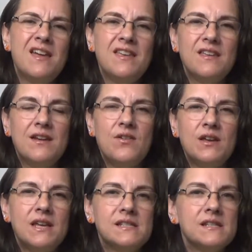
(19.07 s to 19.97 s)
You know, I
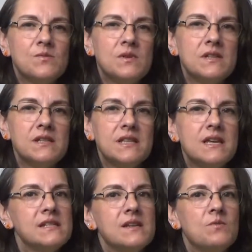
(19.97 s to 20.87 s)
guess it's one of the
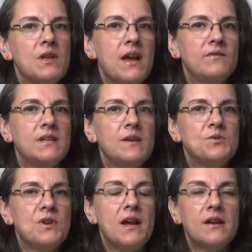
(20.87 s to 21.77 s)
things that we'll have to keep
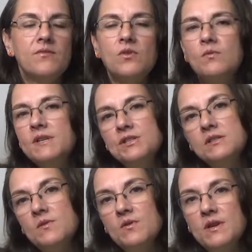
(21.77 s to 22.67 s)
track of, or we
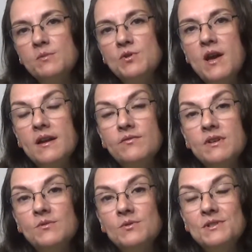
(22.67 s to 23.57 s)
just won't keep track of it
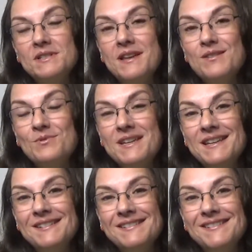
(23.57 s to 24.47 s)
and we'll just kind of wing
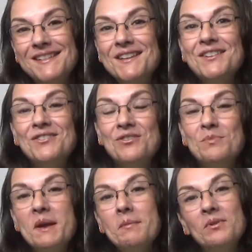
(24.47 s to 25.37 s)
it. You'll
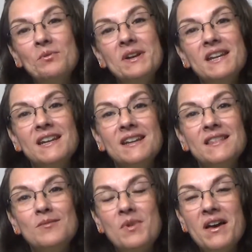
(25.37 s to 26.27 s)
be able to read it in
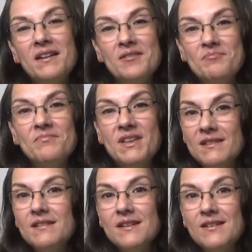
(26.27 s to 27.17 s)
the bottom,
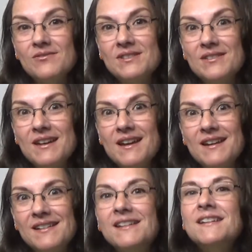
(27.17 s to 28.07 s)
in the notes,
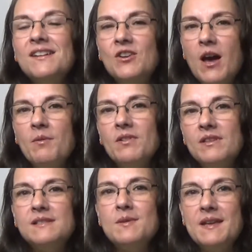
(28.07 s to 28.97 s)
okay? How about
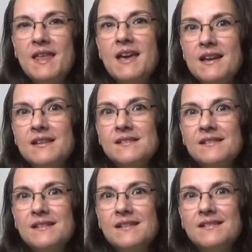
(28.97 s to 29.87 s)
let's make that as the
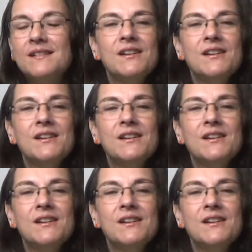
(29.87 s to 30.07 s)
deal.